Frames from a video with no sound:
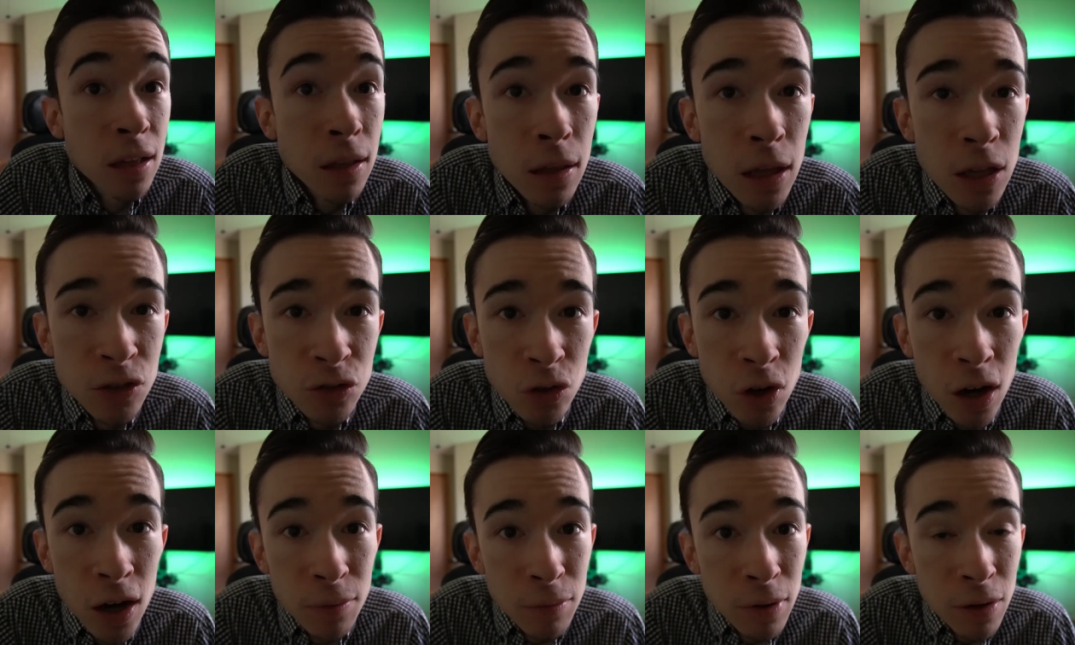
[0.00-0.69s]
That's
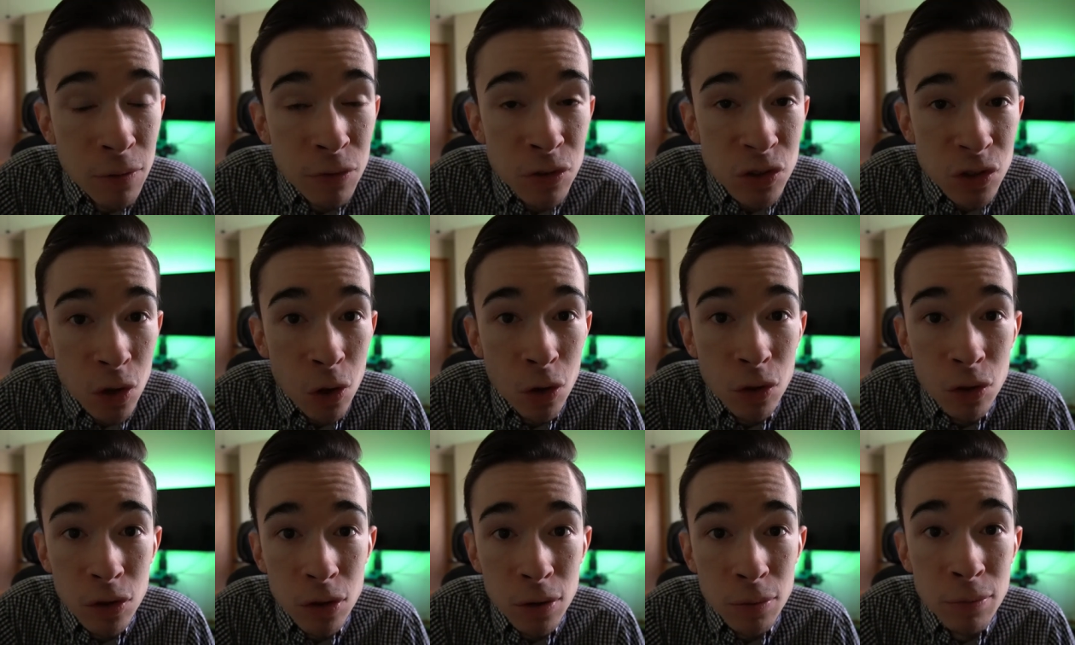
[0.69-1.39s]
right, if you
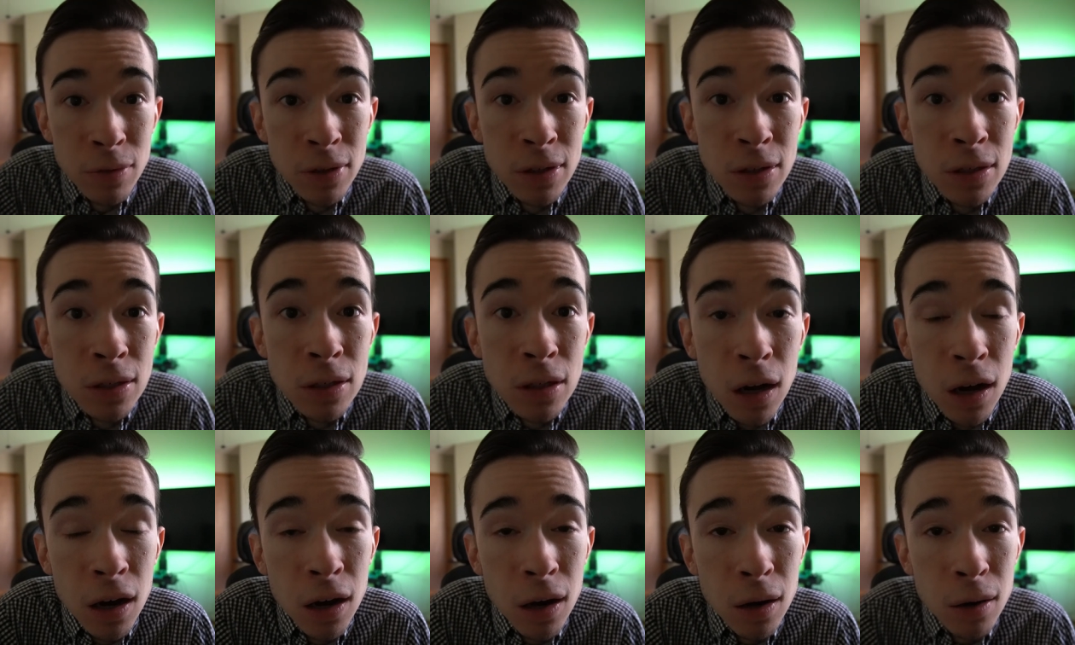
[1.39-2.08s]
saw the
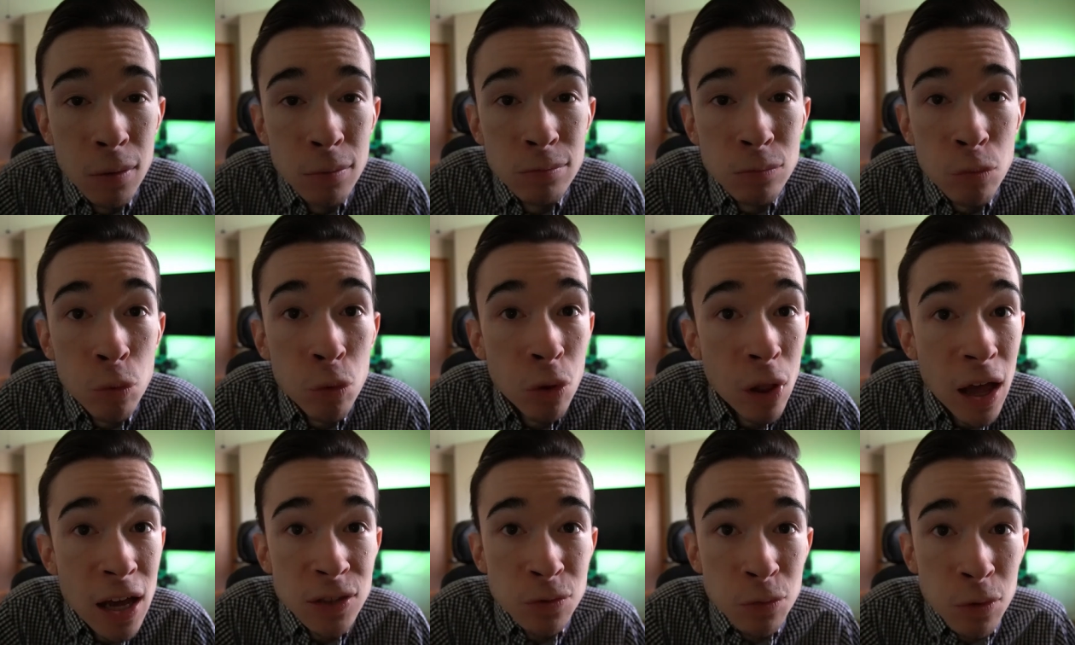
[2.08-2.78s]
um,
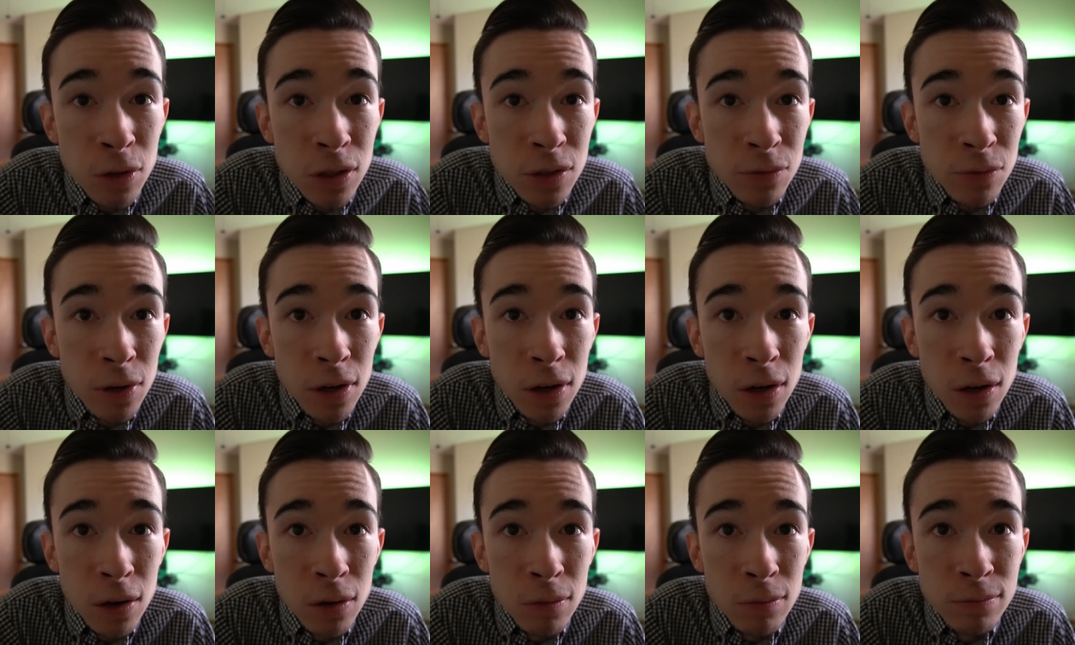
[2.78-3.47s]
last week's
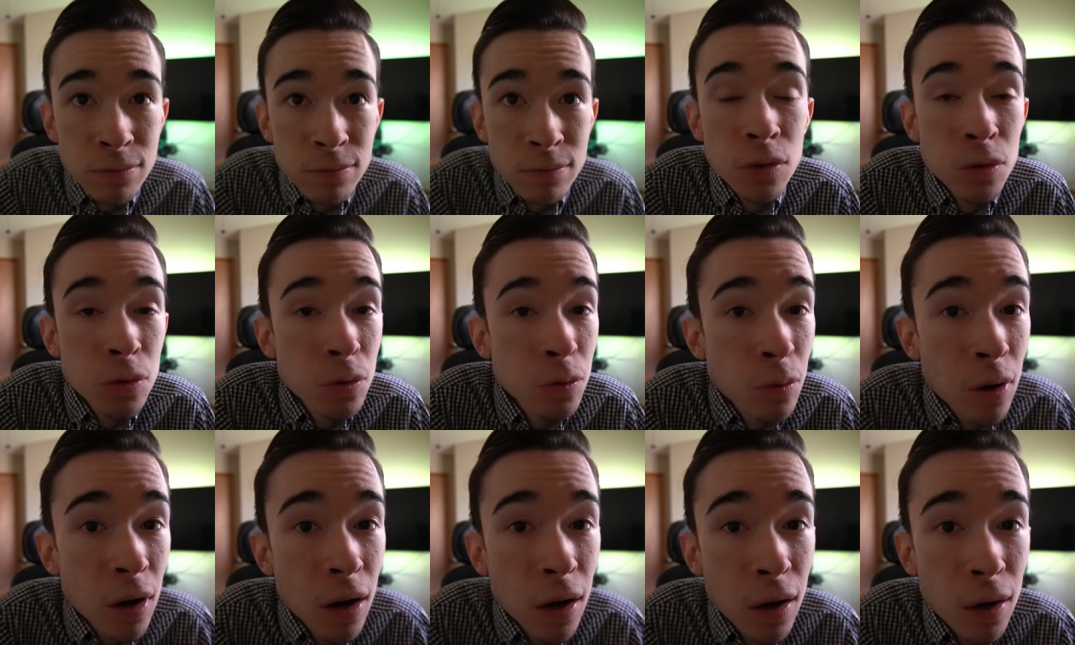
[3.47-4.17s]
video,
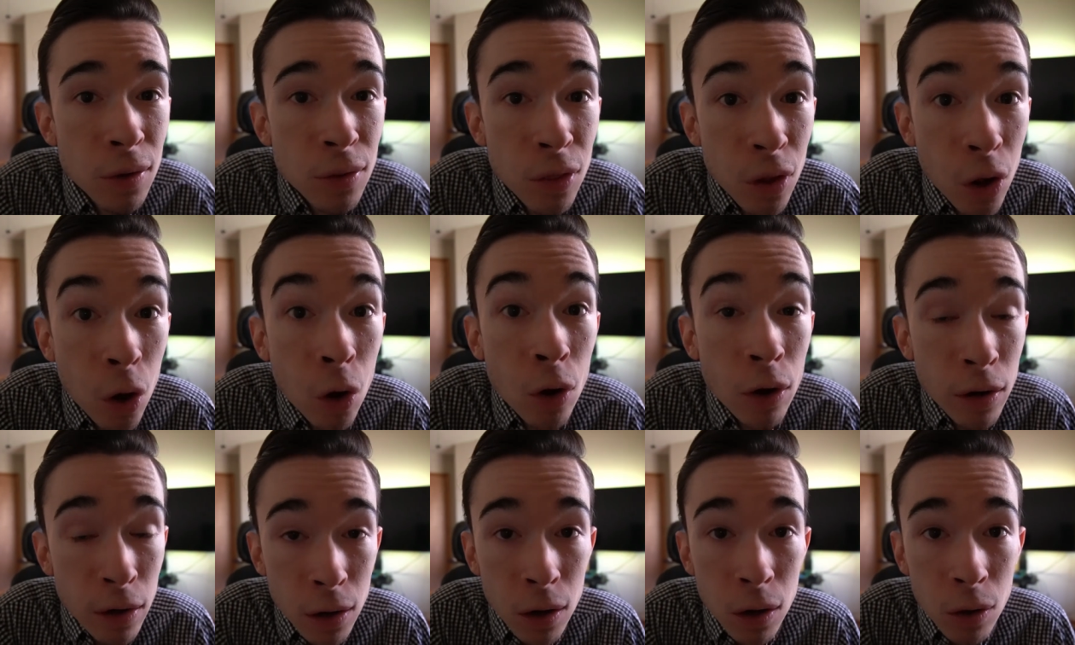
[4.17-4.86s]
you uh,
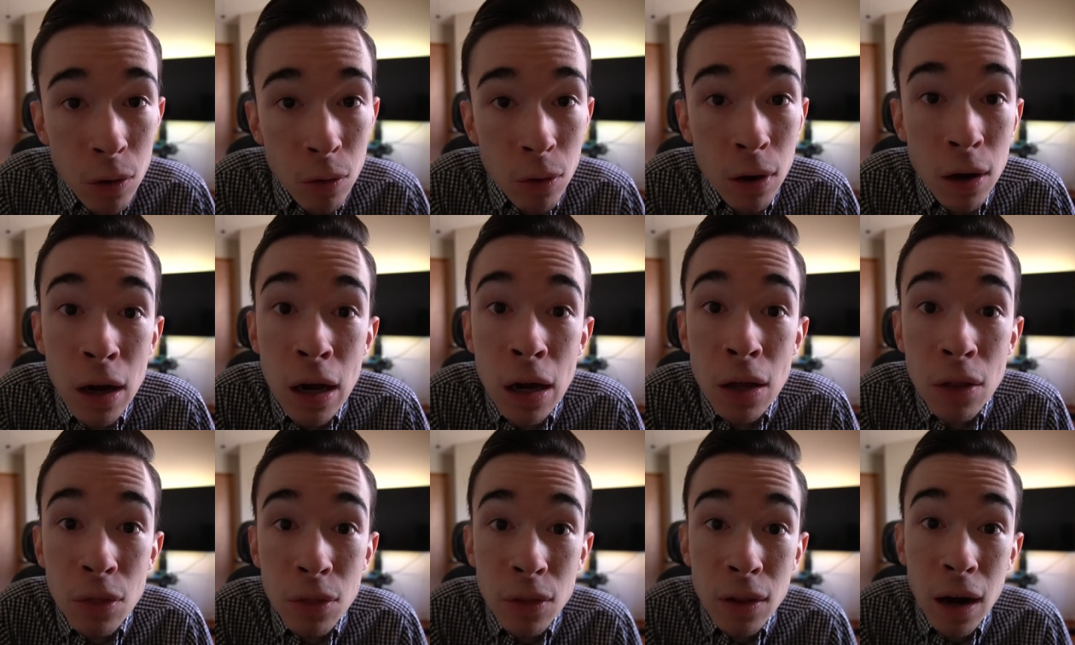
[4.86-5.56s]
already know
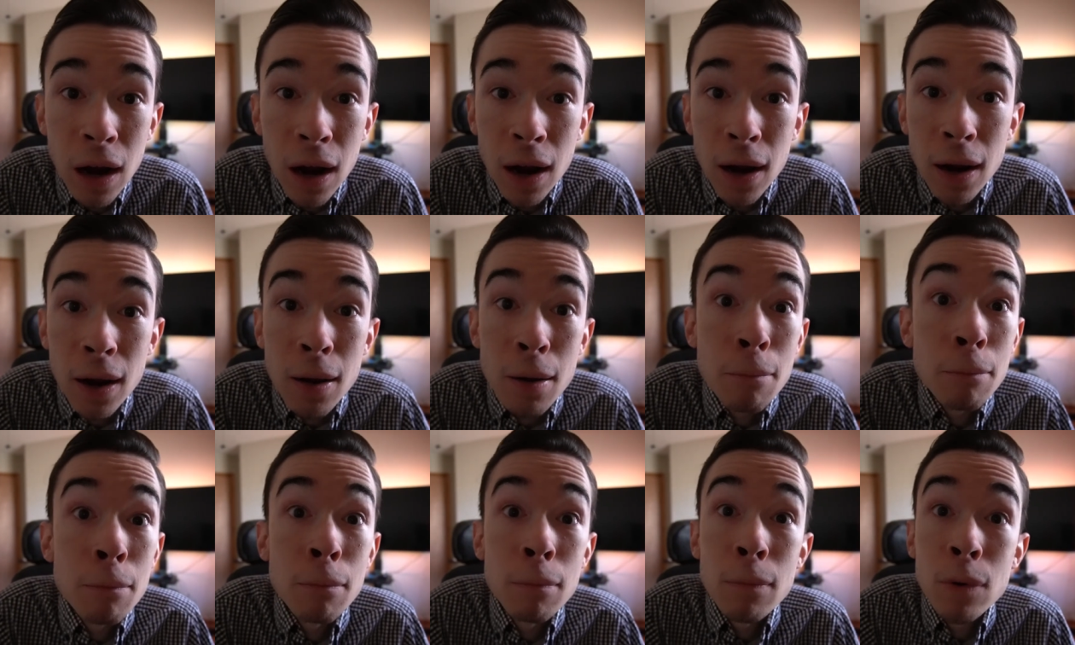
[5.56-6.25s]
that
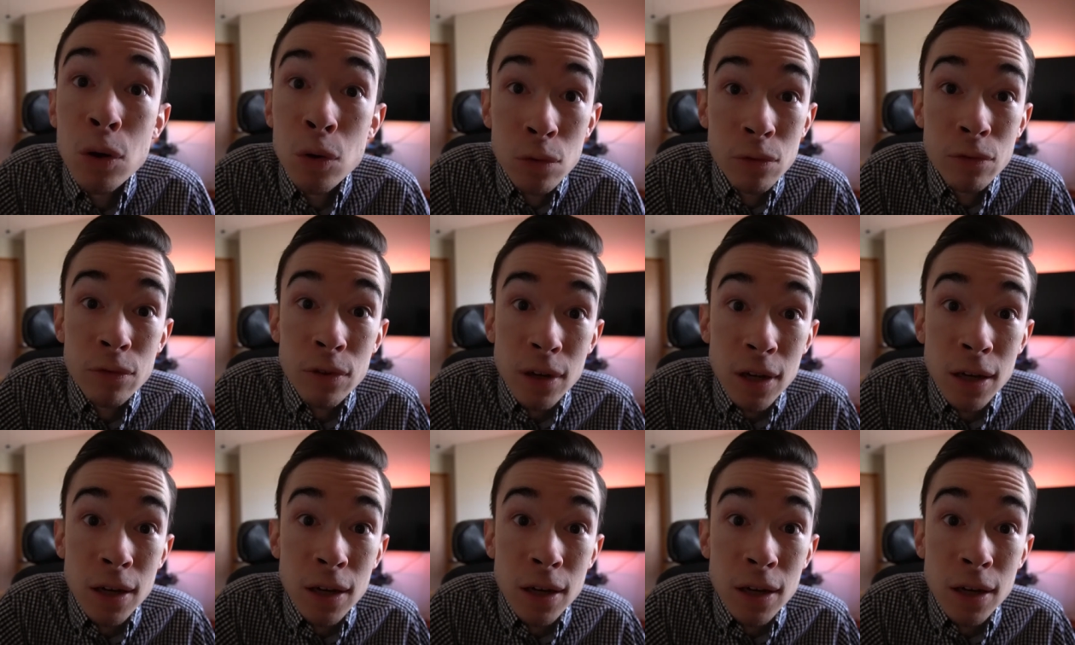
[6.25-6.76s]
I moved.